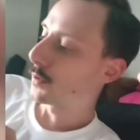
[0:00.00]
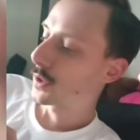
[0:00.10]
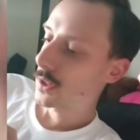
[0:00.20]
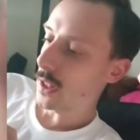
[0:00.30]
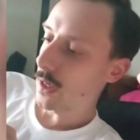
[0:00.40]

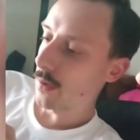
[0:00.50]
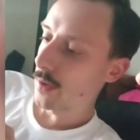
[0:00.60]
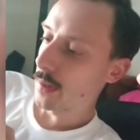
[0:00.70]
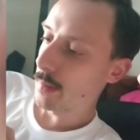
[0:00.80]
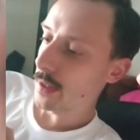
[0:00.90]

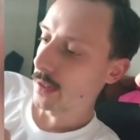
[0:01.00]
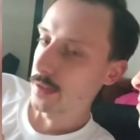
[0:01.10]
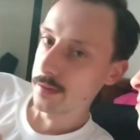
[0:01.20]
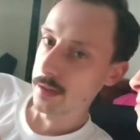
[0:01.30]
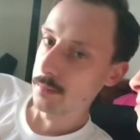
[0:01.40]
scouring the back of
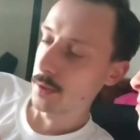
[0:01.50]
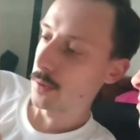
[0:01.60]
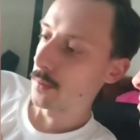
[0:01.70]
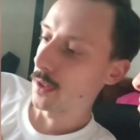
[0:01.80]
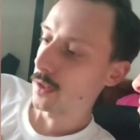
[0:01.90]
this at the
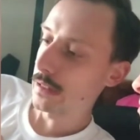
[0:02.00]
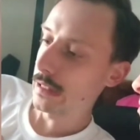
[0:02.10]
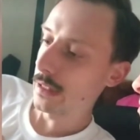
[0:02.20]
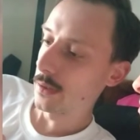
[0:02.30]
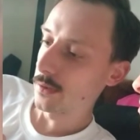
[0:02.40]
moment. I
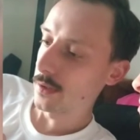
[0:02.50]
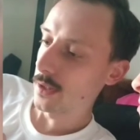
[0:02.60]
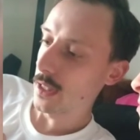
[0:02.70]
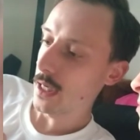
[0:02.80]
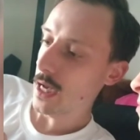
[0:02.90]
cannot
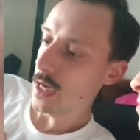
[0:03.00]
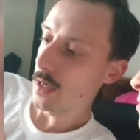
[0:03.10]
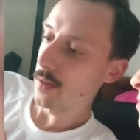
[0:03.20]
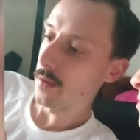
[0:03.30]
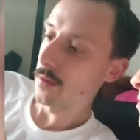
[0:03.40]
see
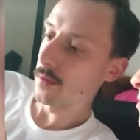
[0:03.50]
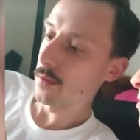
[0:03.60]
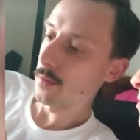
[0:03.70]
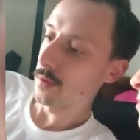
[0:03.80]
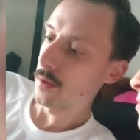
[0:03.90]
anything to
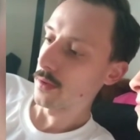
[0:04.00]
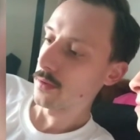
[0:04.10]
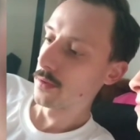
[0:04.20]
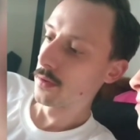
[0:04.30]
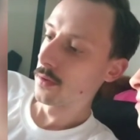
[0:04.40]
do with
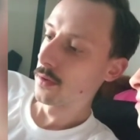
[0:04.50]
nuts.